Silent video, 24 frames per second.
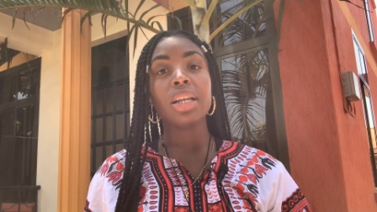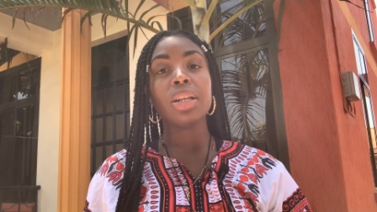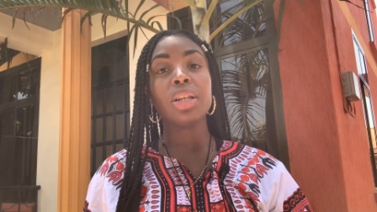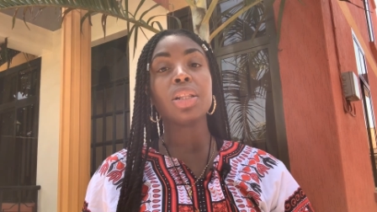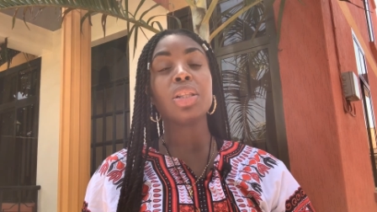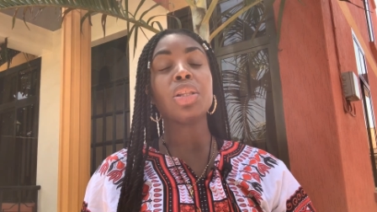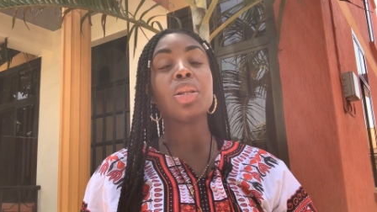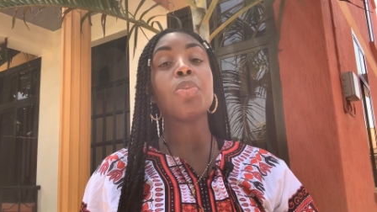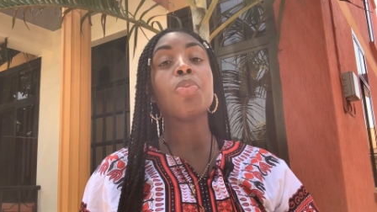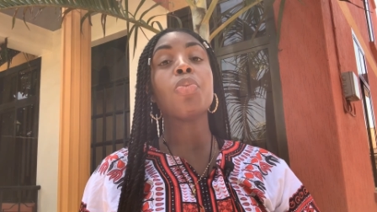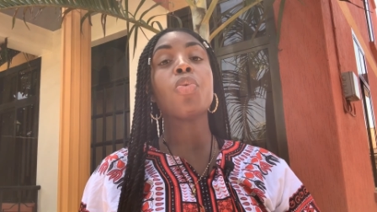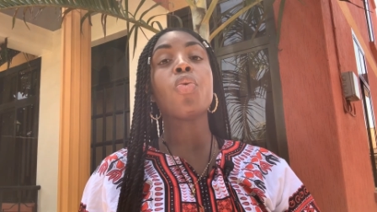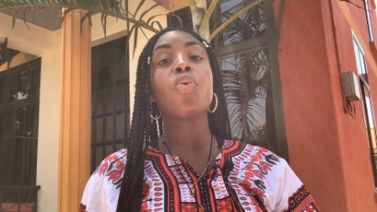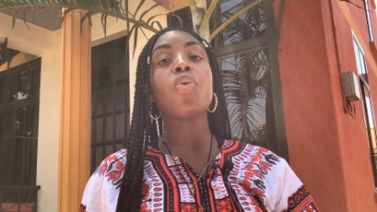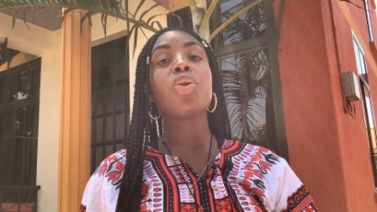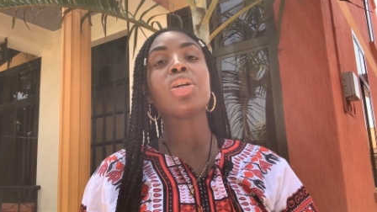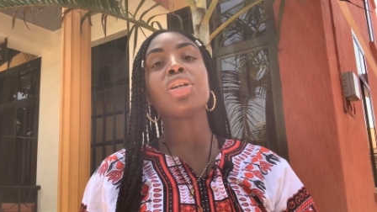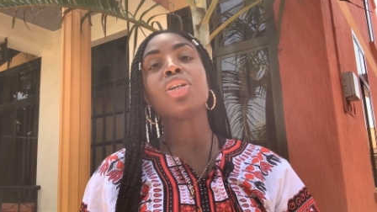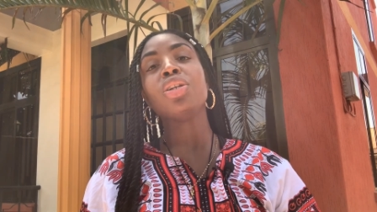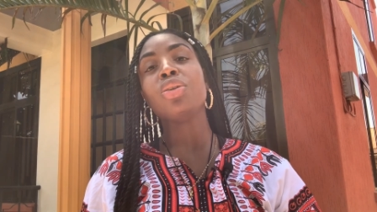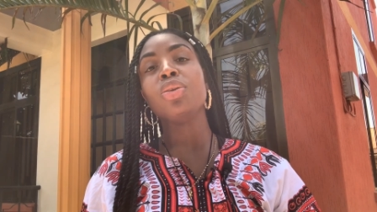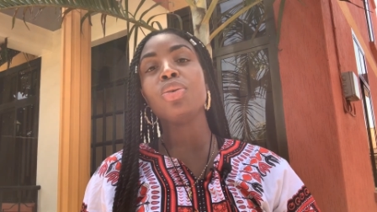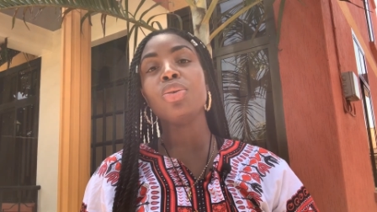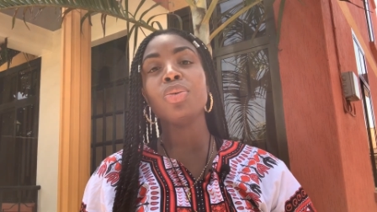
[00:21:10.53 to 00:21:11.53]
the more
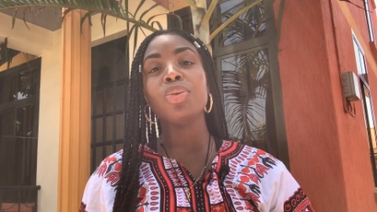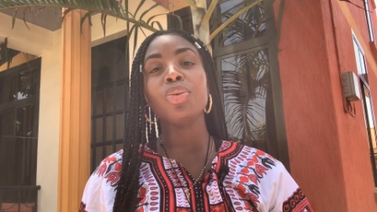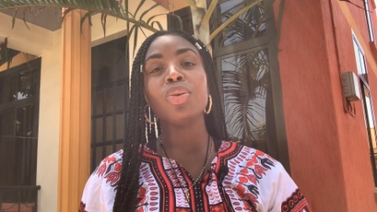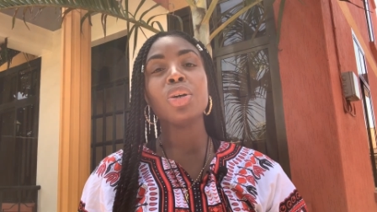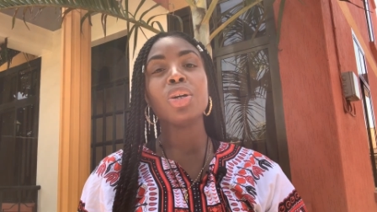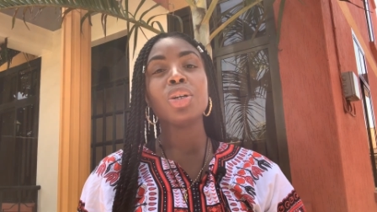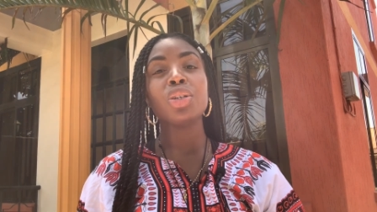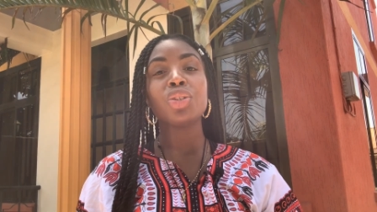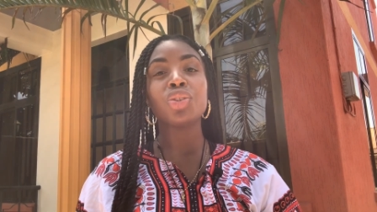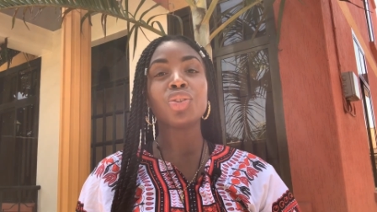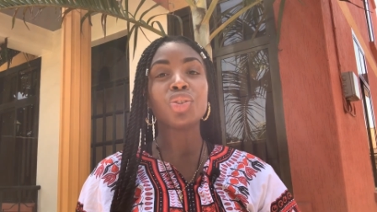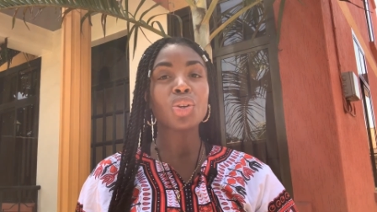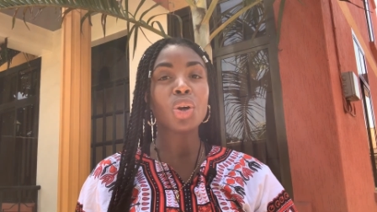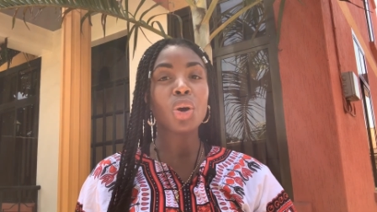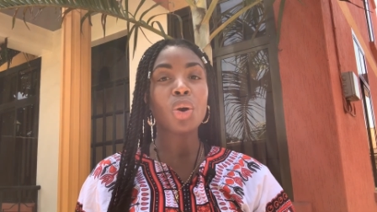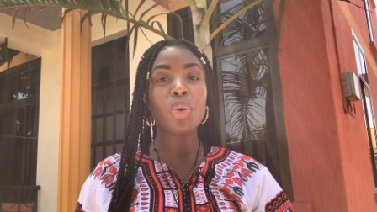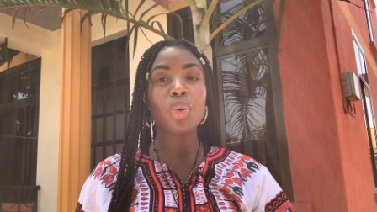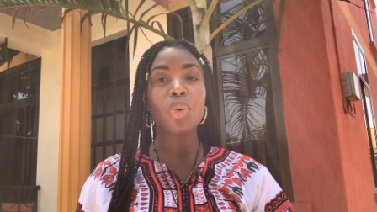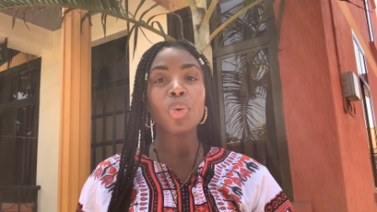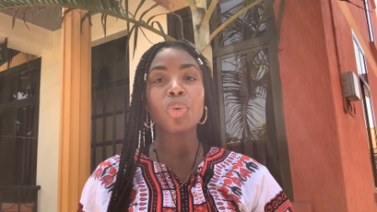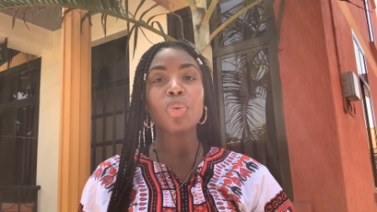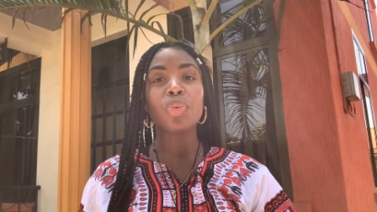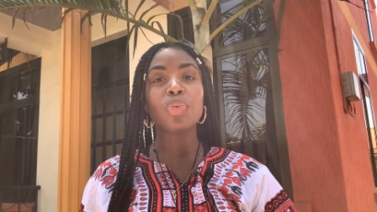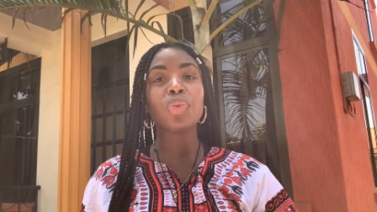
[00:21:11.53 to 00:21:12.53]
you
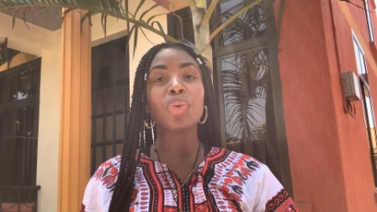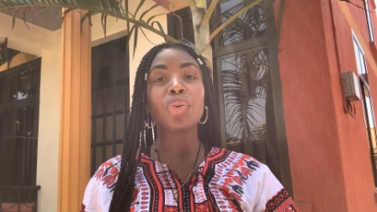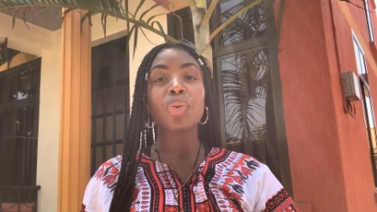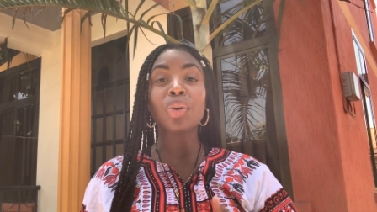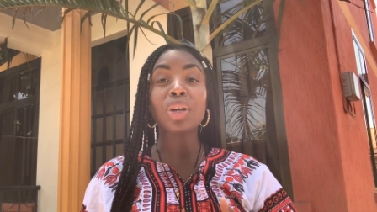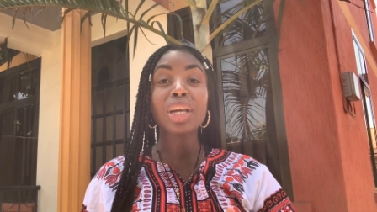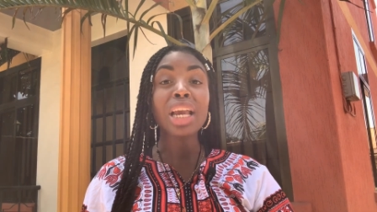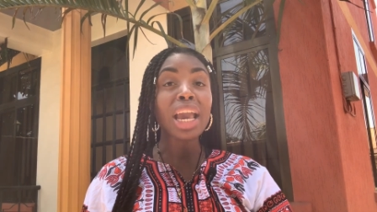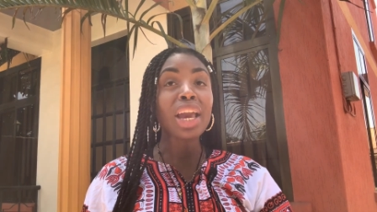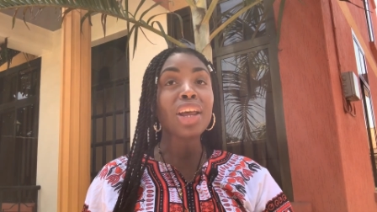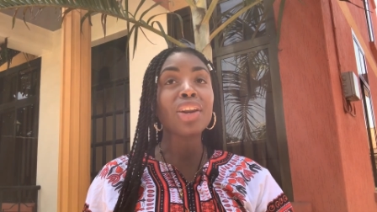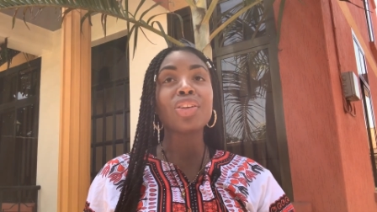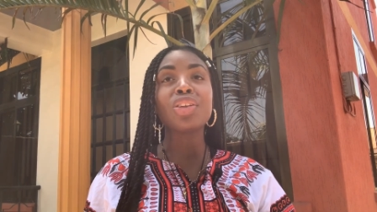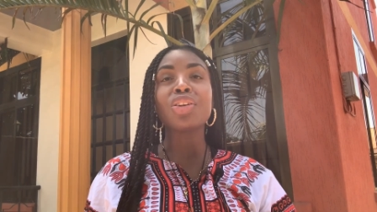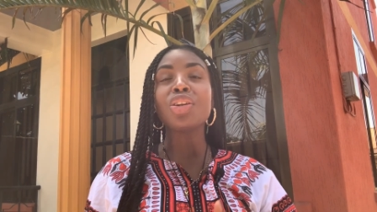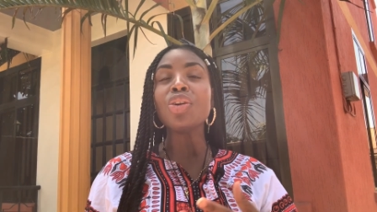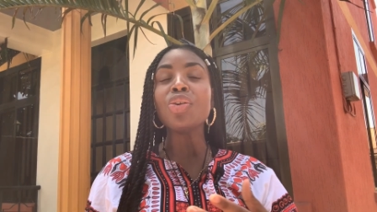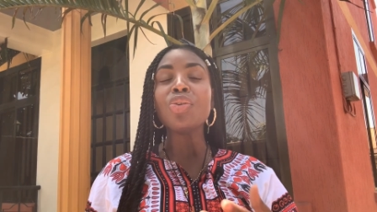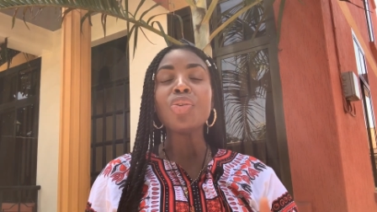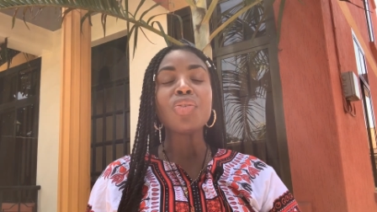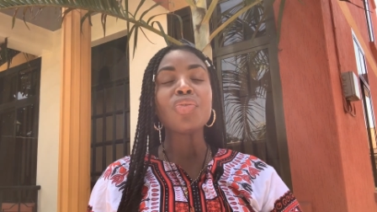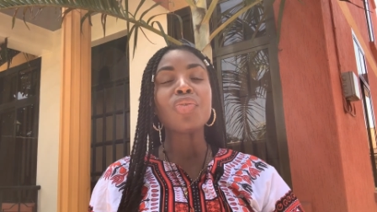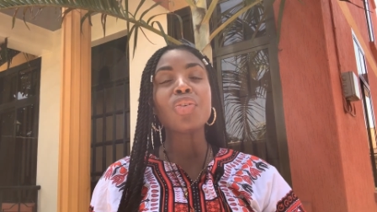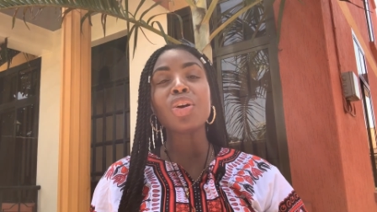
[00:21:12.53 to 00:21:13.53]
show the creator, the
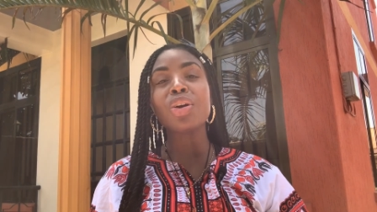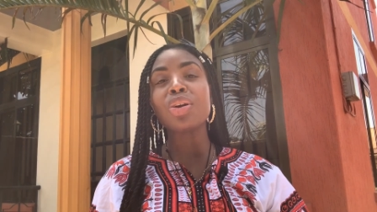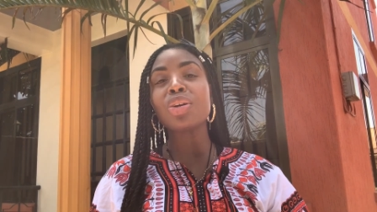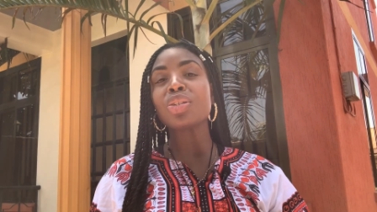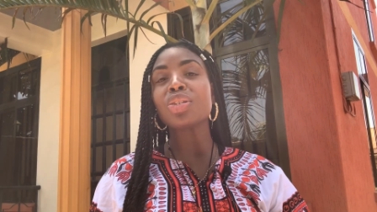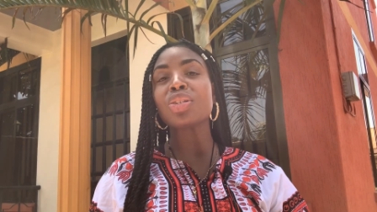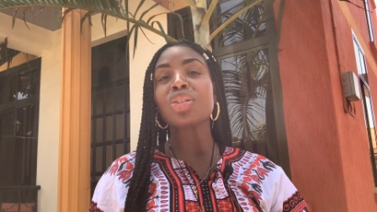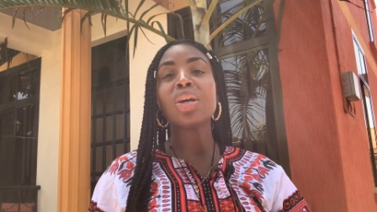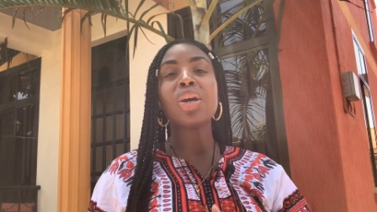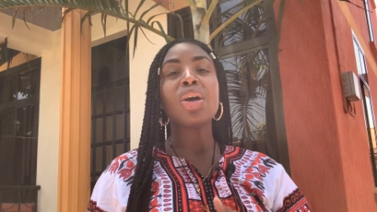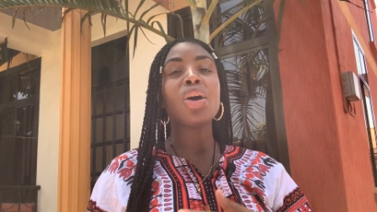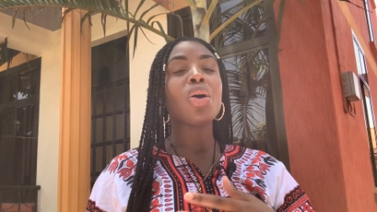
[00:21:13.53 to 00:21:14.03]
universe,